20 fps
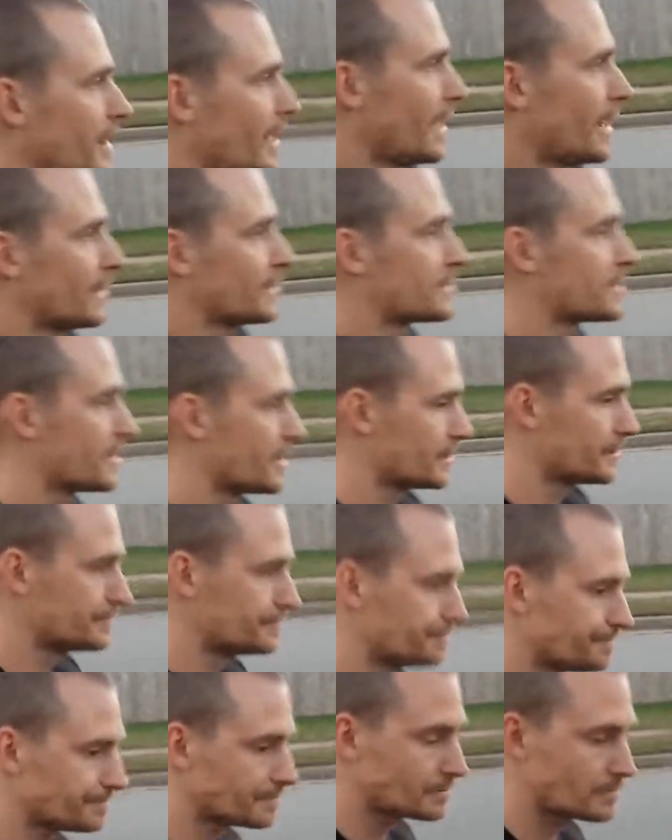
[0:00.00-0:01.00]
that,
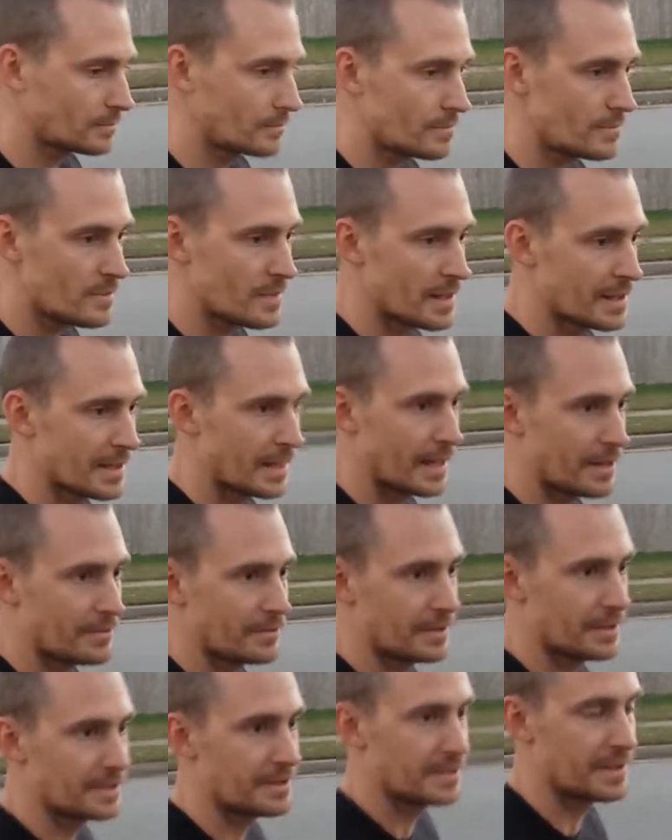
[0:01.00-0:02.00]
I can't
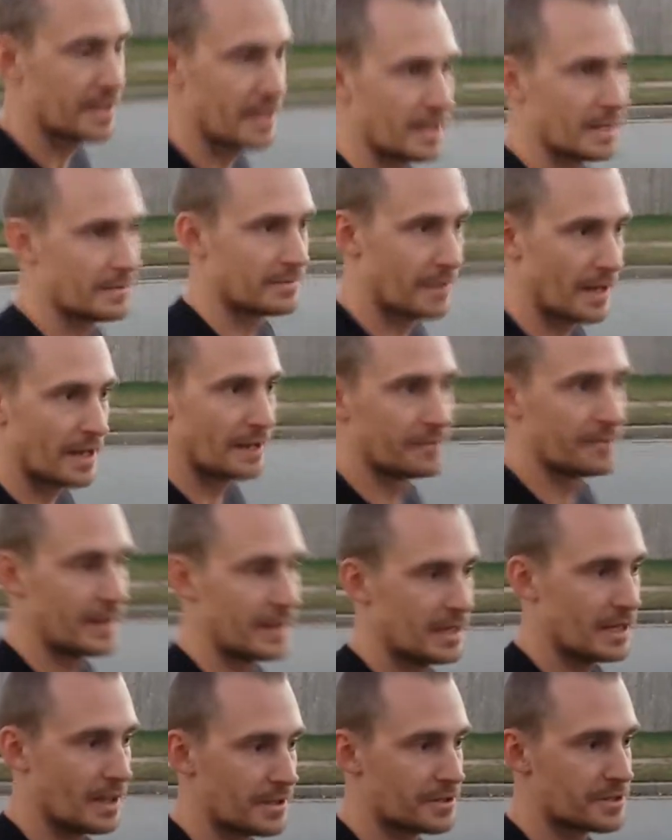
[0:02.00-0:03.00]
really think of
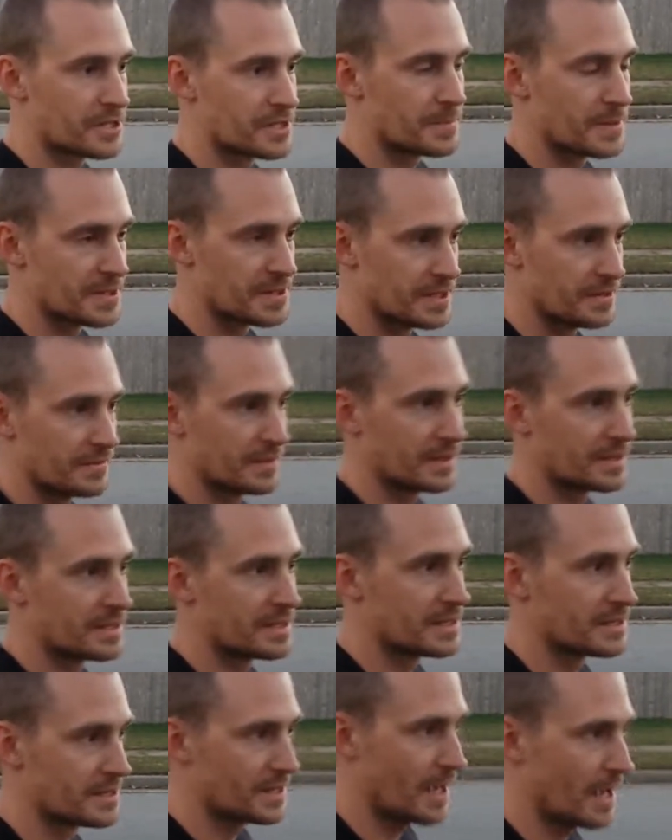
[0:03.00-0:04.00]
any other specific
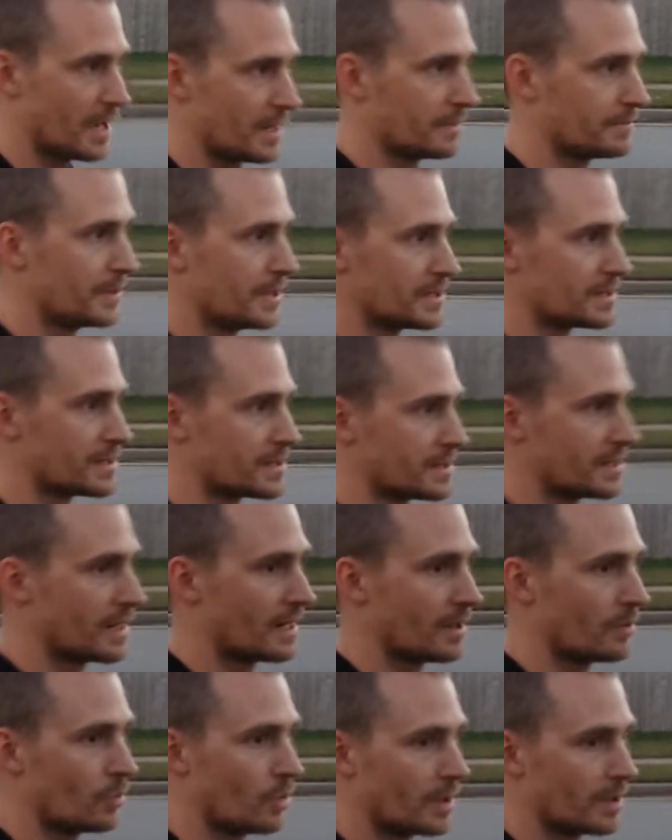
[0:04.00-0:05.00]
design pieces that
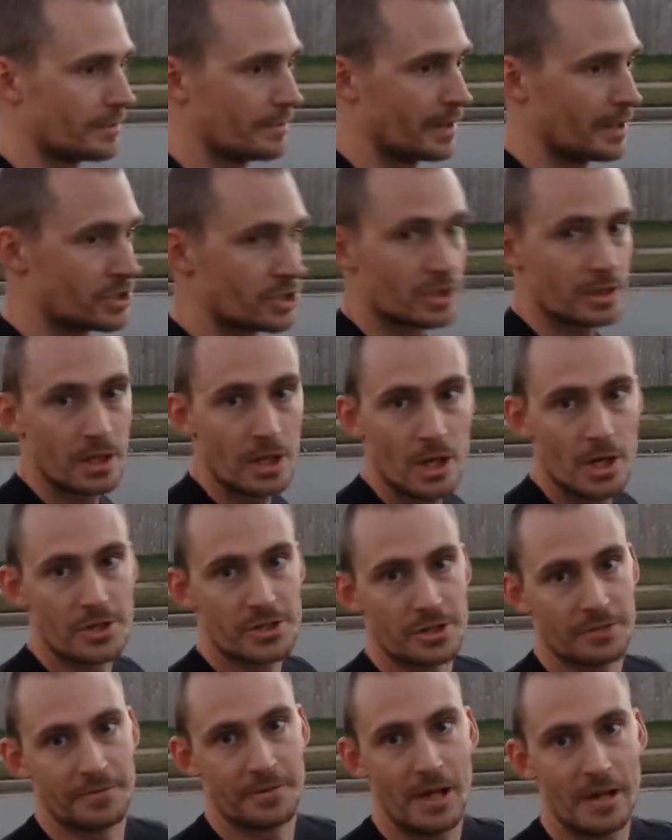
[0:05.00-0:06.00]
I want to mention.
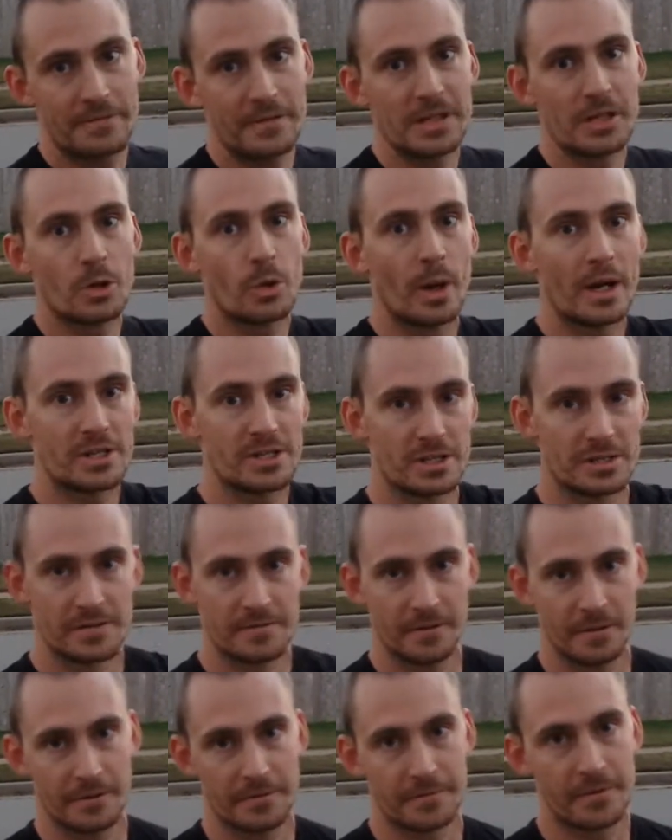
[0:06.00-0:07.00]
So if you have any questions,
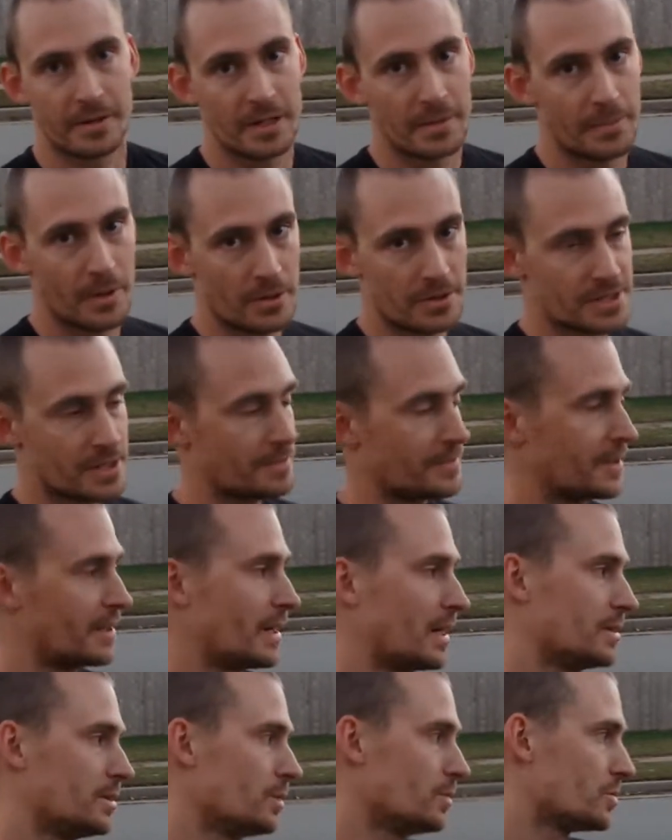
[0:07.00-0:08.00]
feel free to post something
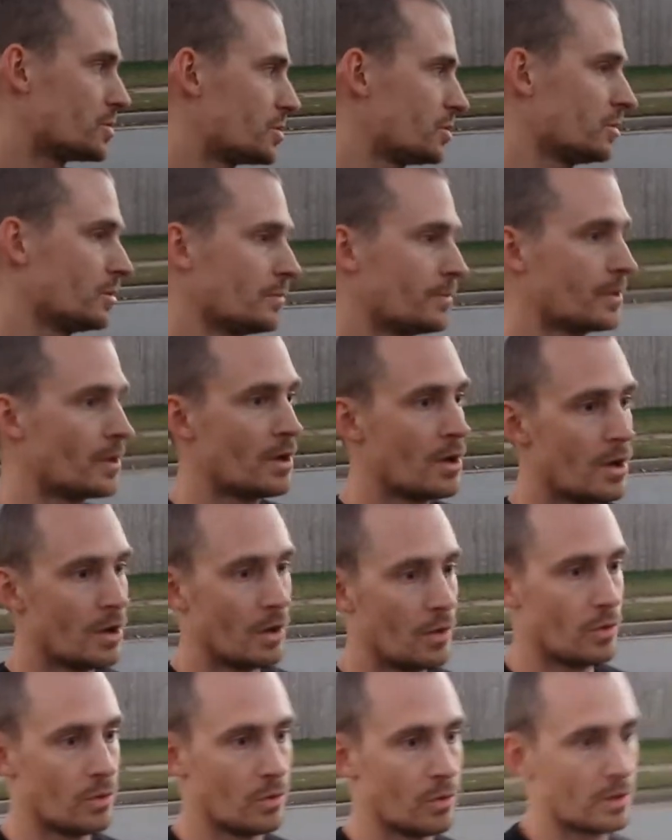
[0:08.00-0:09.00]
on YouTube,
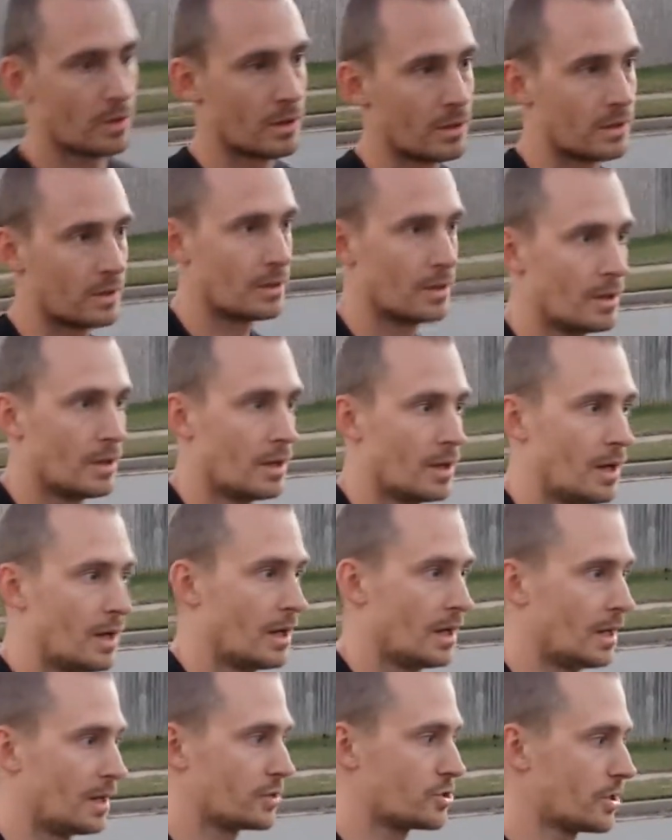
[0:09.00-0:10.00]
or
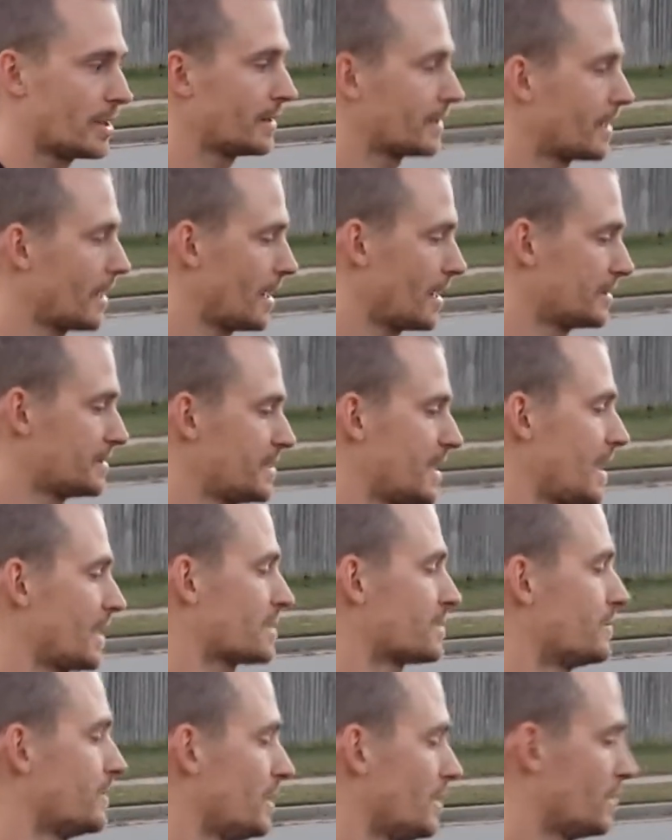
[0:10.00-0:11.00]
try to
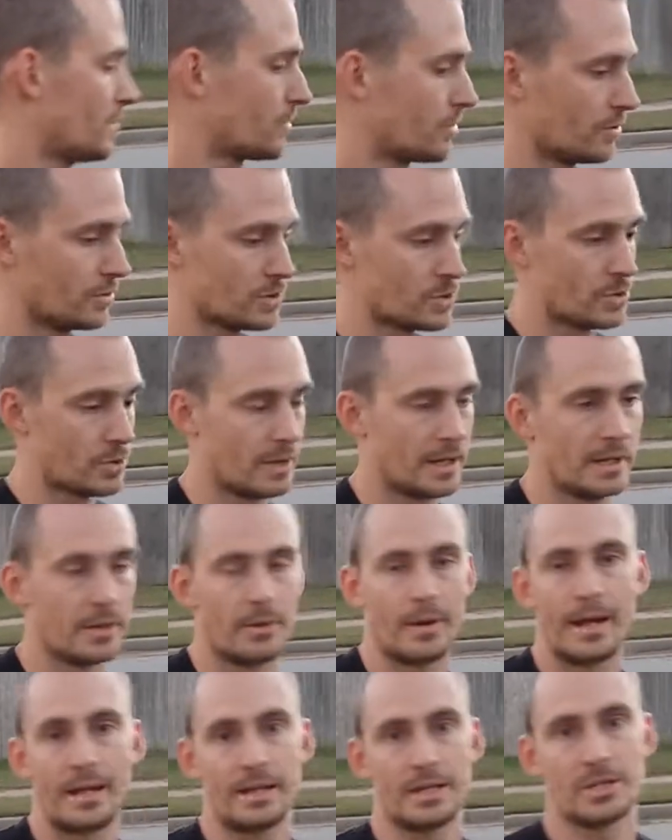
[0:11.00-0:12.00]
contact me through
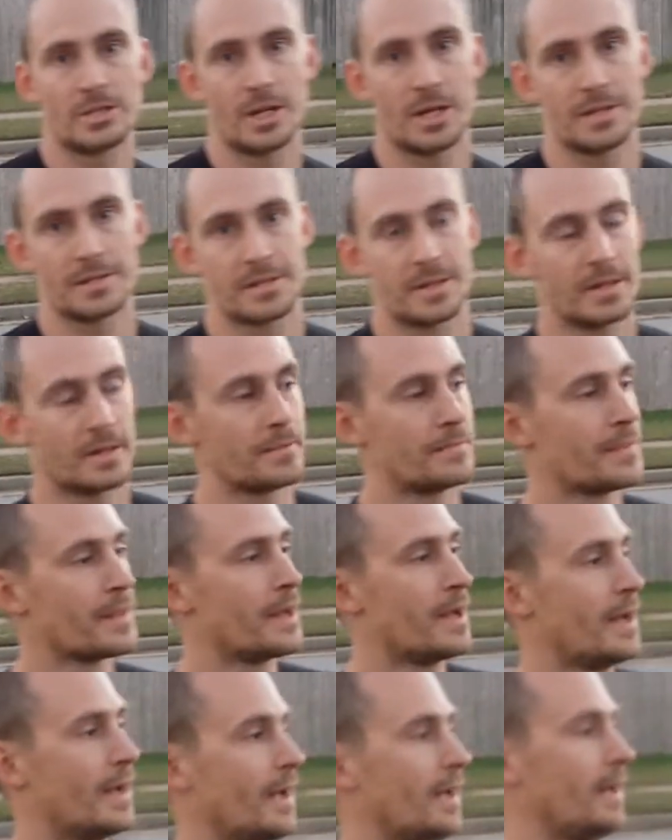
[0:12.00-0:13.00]
Tornado Alley Chasing,
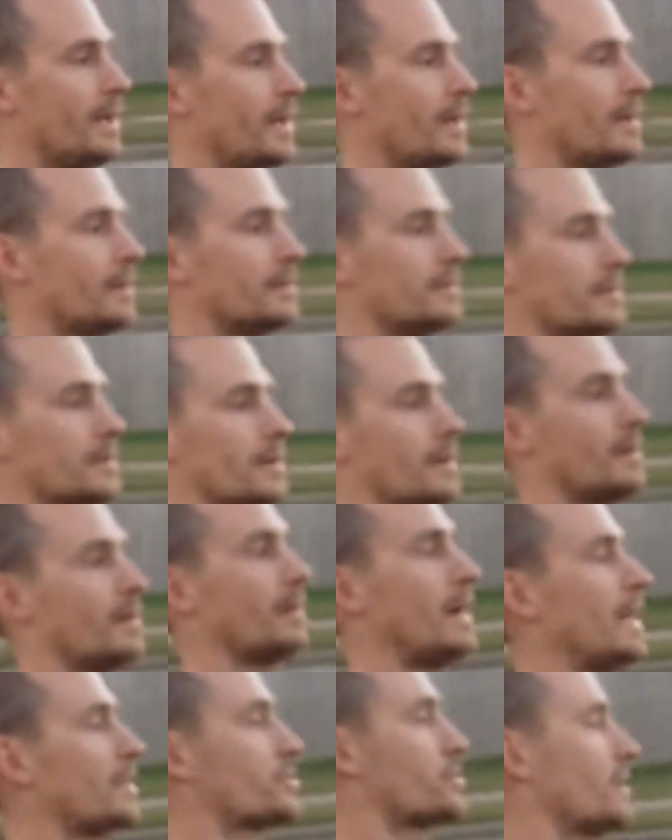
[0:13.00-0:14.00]
and
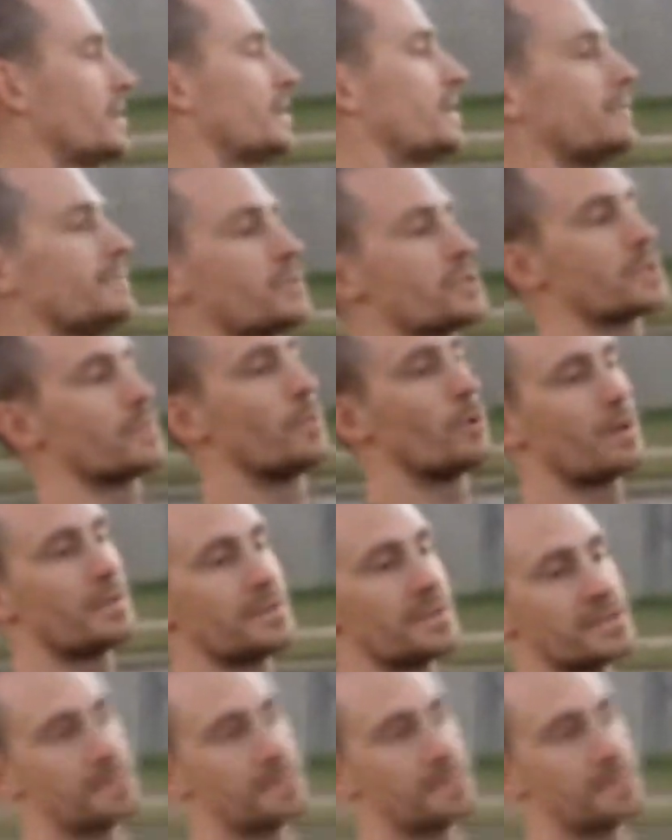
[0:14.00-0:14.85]
I'll try to give you some more of the